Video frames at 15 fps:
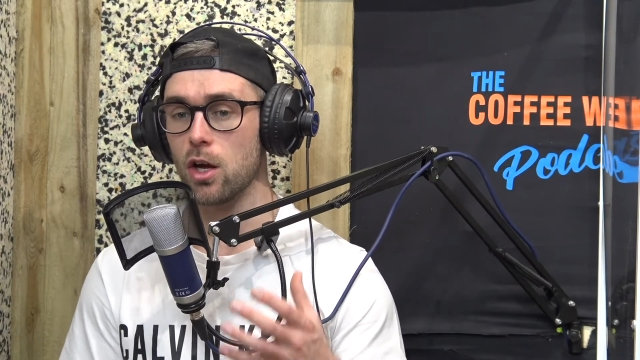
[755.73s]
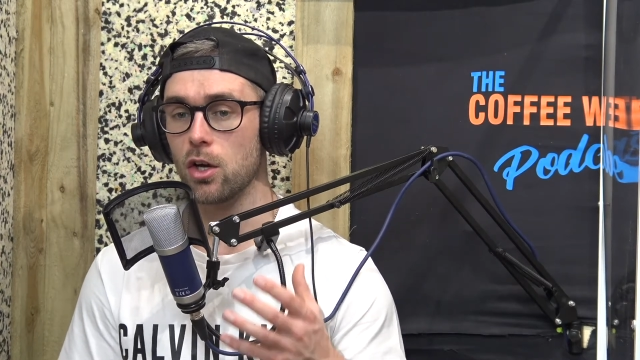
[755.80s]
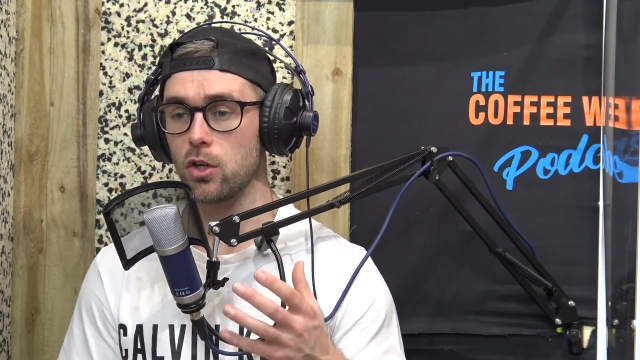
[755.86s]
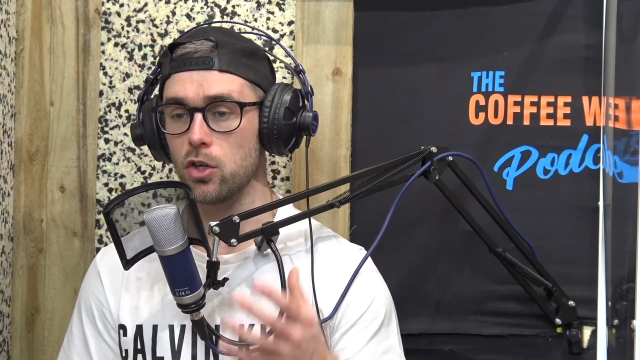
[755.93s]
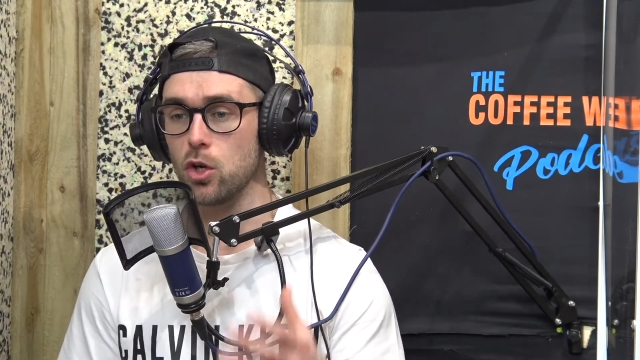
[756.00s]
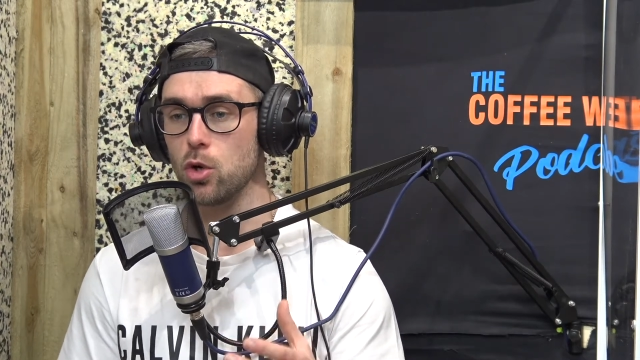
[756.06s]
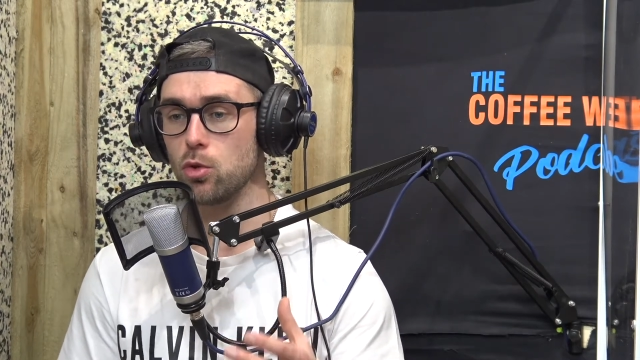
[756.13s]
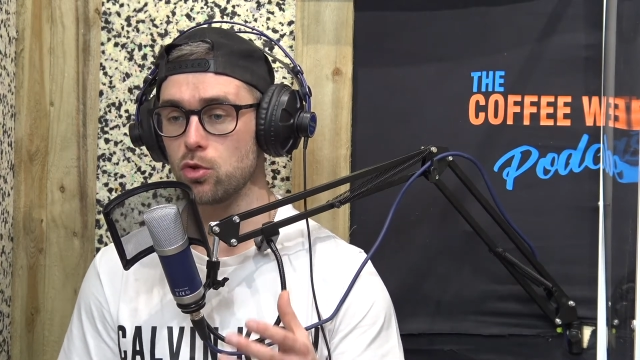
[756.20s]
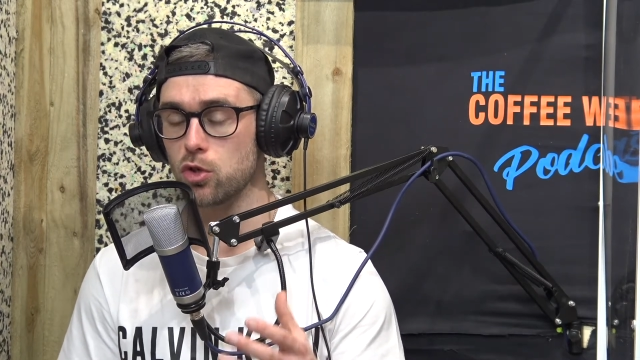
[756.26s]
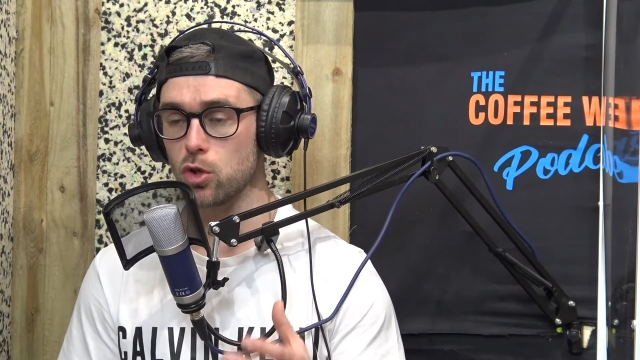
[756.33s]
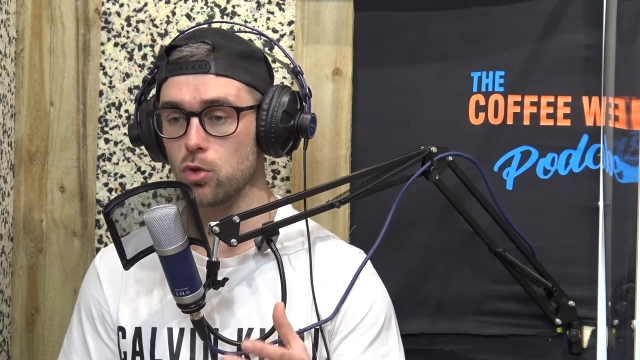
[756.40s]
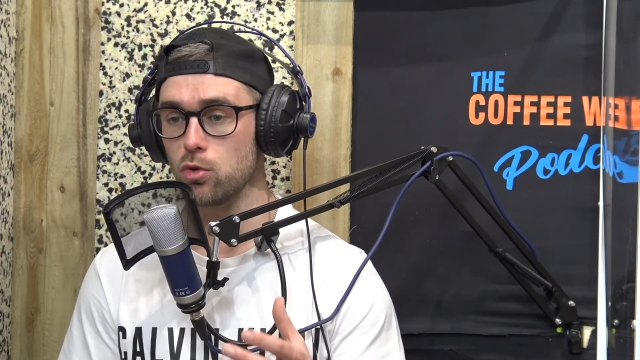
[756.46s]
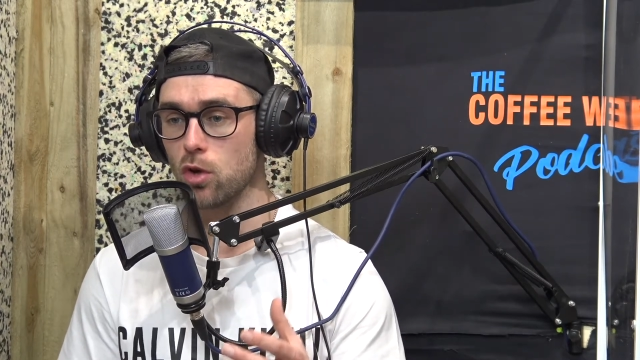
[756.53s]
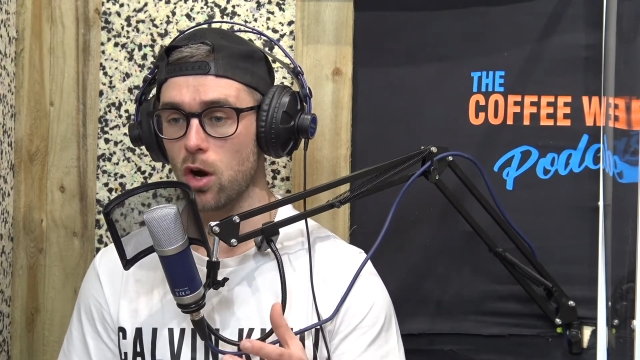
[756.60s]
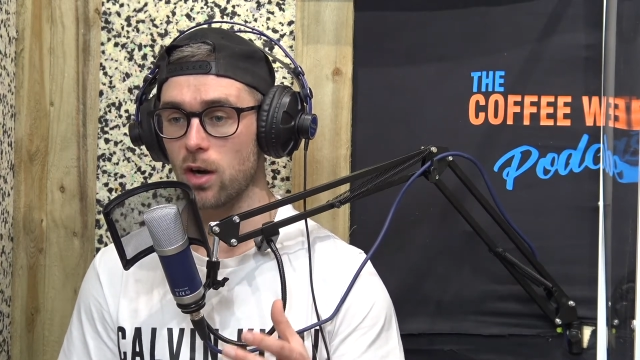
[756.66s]
you
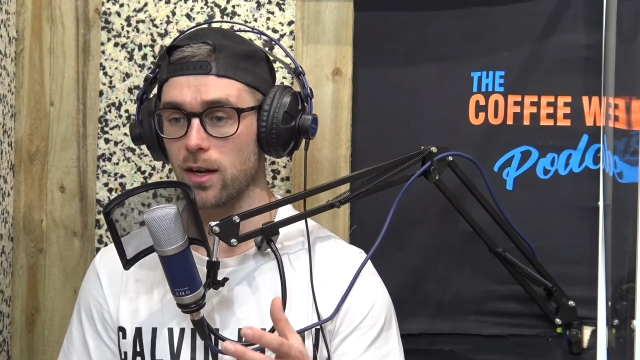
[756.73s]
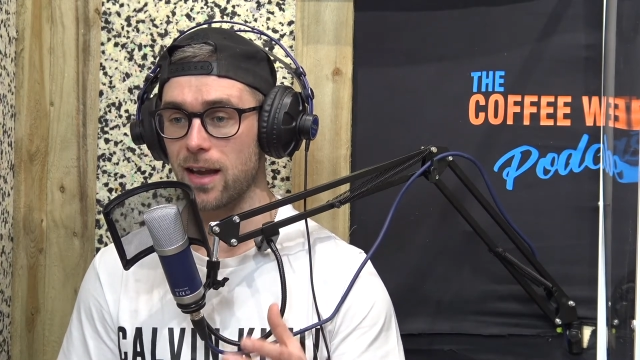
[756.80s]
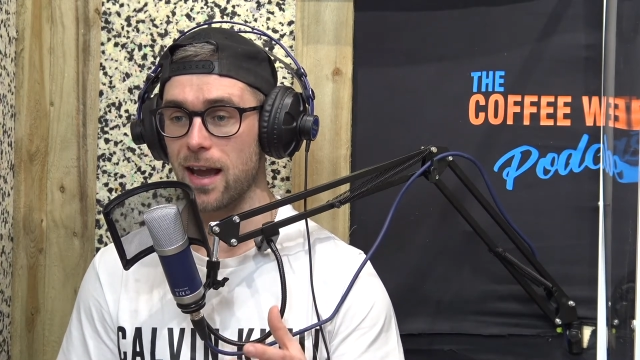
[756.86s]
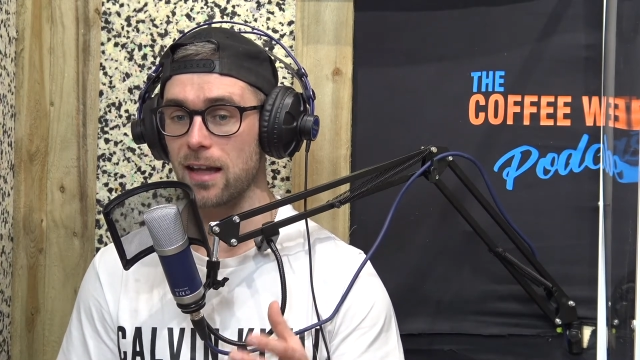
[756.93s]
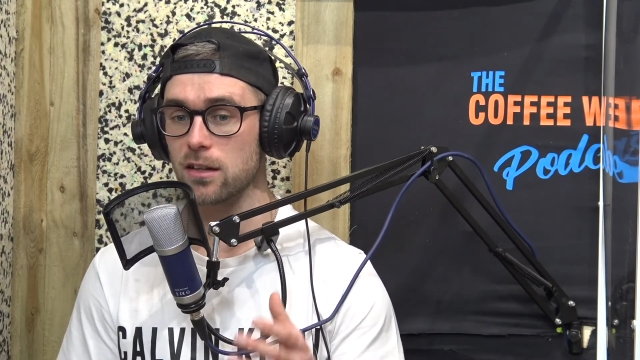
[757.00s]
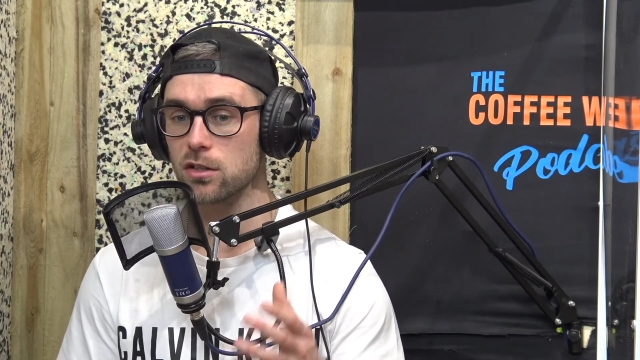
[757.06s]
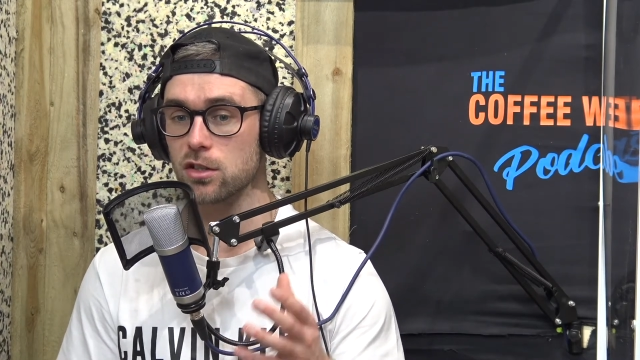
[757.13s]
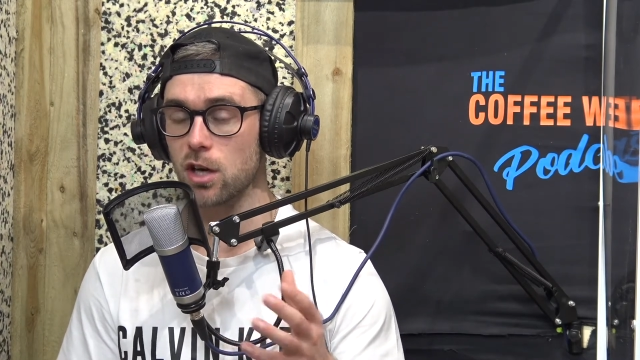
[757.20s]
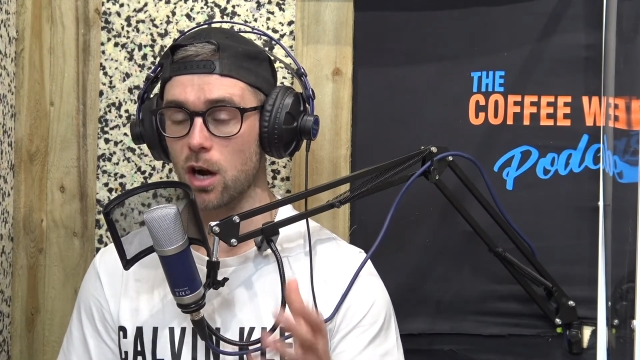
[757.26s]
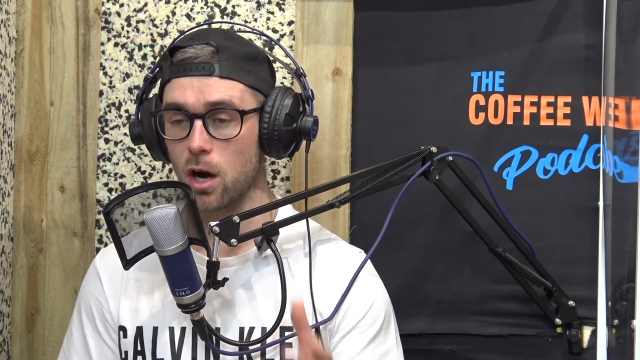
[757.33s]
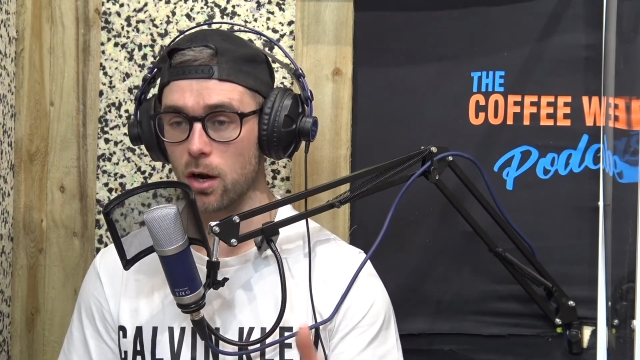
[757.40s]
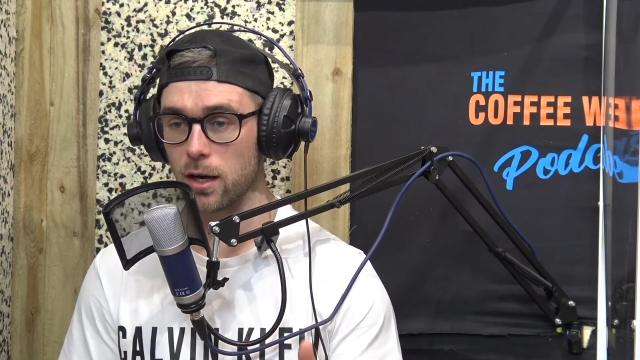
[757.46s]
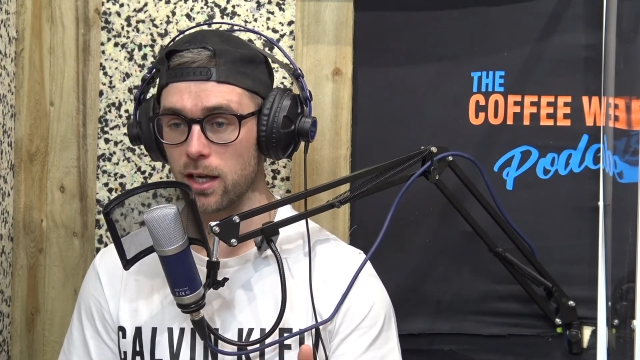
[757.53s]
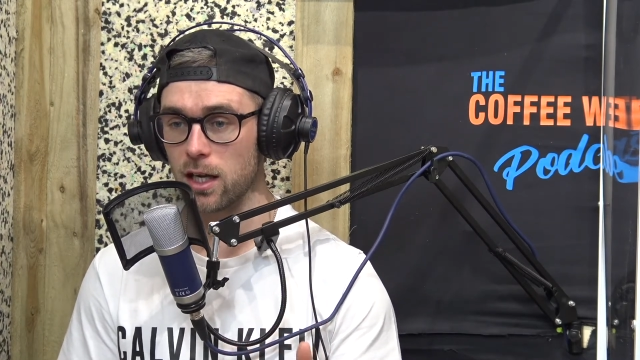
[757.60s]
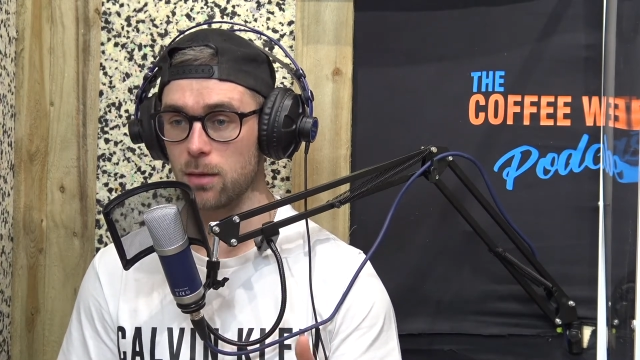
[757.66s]
do not get
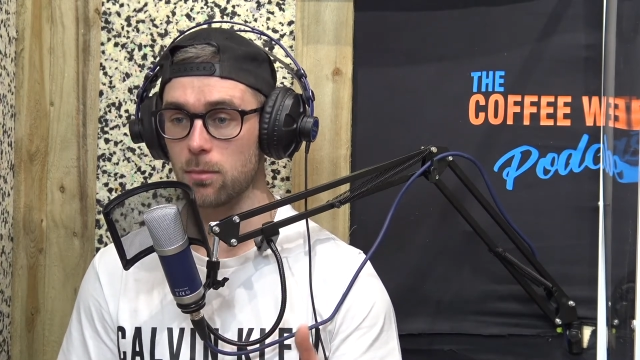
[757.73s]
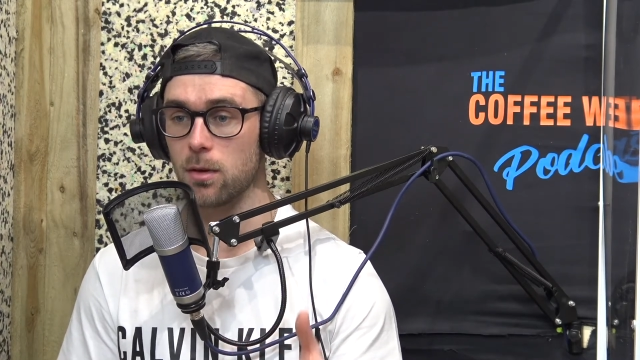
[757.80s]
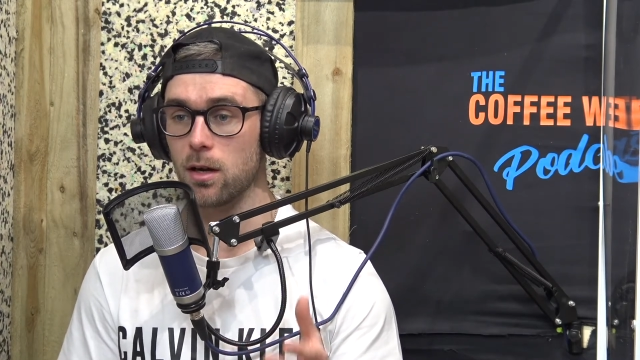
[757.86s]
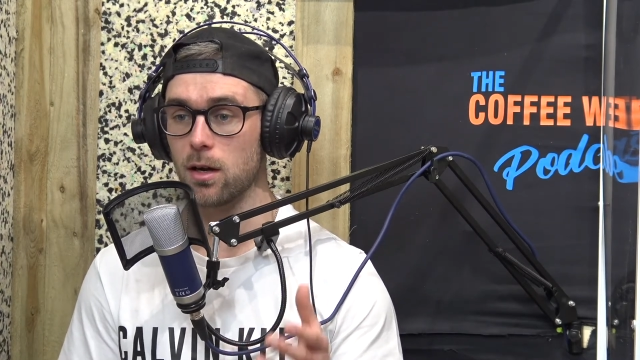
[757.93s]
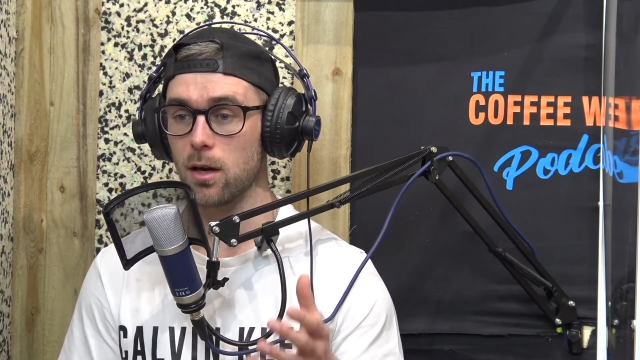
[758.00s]
time